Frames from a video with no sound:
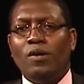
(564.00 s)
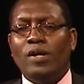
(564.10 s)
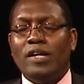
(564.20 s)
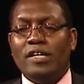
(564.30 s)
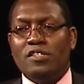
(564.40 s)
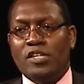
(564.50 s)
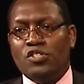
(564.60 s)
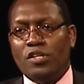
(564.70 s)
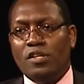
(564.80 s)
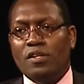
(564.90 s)

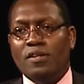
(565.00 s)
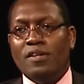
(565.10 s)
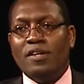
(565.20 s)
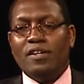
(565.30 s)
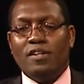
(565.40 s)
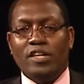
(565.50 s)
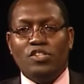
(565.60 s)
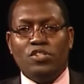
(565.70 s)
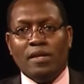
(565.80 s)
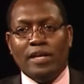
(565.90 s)
organization,
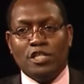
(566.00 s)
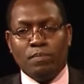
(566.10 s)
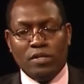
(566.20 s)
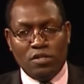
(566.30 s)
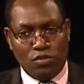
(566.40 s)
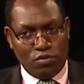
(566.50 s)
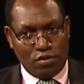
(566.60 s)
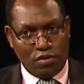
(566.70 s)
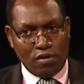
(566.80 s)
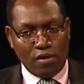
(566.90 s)
Nature Expedition,